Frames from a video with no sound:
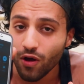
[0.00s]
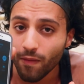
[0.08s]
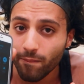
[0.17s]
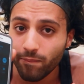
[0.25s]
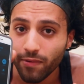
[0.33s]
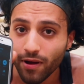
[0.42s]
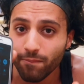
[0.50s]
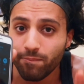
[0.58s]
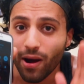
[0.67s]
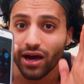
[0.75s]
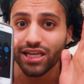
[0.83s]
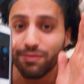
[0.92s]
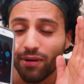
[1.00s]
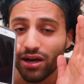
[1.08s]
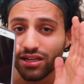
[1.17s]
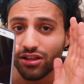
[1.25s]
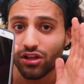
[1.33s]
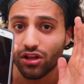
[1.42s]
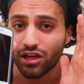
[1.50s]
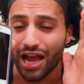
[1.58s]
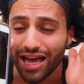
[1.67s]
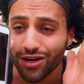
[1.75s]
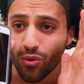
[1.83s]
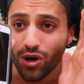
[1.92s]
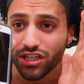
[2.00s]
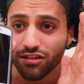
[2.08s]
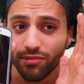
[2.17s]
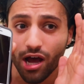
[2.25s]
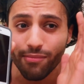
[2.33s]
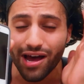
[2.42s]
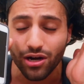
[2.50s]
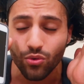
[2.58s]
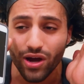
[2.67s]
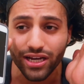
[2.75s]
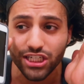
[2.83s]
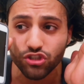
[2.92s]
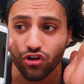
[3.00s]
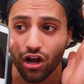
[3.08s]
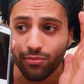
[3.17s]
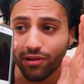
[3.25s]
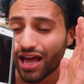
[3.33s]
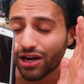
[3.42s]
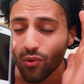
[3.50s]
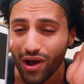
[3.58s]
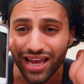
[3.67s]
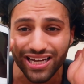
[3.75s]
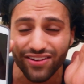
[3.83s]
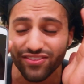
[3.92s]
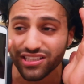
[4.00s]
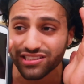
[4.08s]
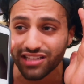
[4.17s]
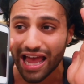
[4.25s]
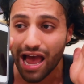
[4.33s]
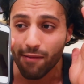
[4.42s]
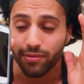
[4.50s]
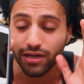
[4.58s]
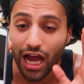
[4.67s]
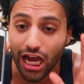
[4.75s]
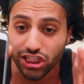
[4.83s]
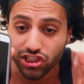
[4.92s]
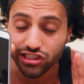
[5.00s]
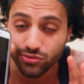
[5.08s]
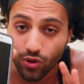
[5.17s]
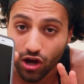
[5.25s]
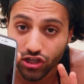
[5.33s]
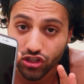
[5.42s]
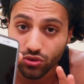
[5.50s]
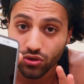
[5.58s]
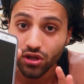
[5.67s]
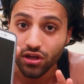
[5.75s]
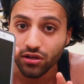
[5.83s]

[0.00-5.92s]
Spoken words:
No. Bonnie, look, I don't want your mom, I don't want any trouble, I don't want any of this to happen, I just want you...